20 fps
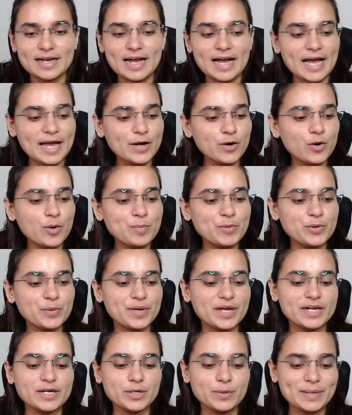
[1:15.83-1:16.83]
I hope you
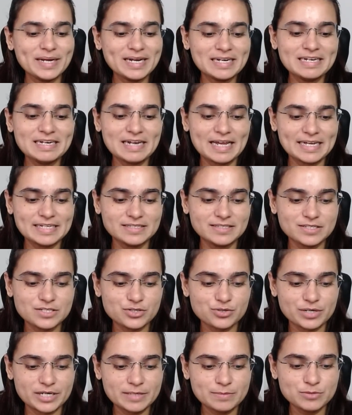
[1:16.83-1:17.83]
can quickly like the
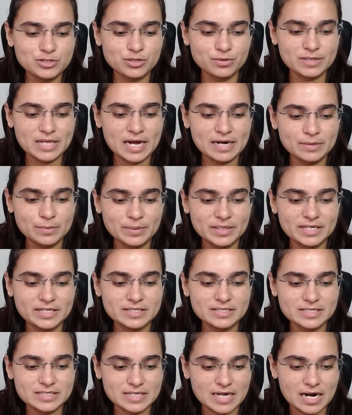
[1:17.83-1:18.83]
stream so that we
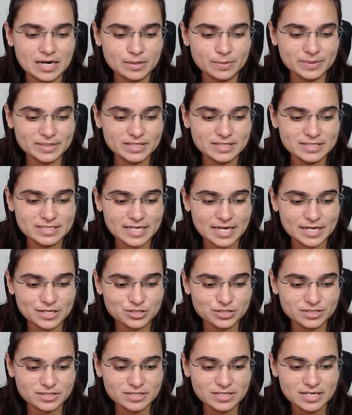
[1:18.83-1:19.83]
can start with the
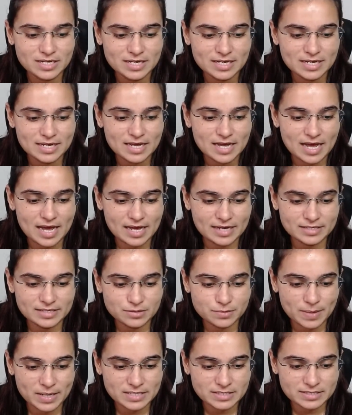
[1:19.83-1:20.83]
session. Hi
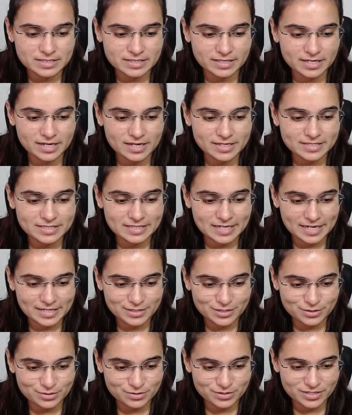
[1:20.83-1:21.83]
Swastika, it's
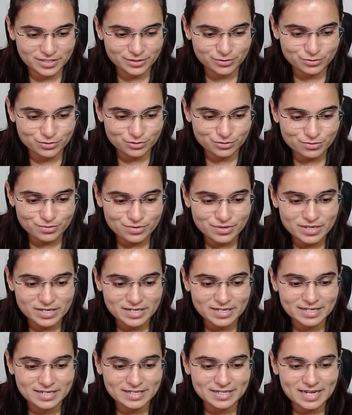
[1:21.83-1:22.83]
nice to see you too.
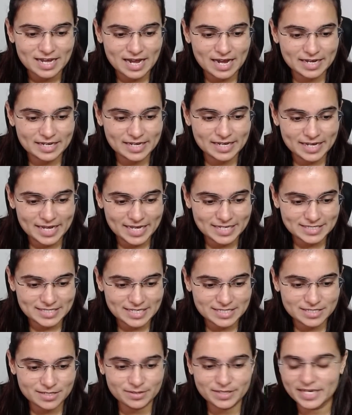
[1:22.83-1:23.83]
Hi
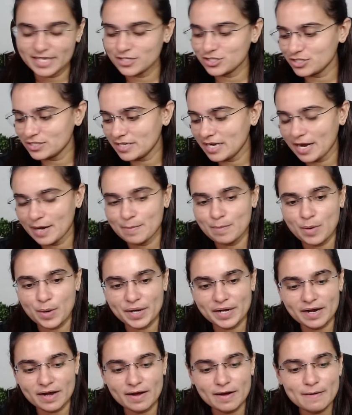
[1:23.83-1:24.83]
SS Creation, hi
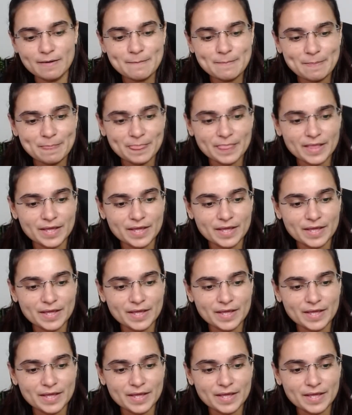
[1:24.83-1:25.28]
Monica.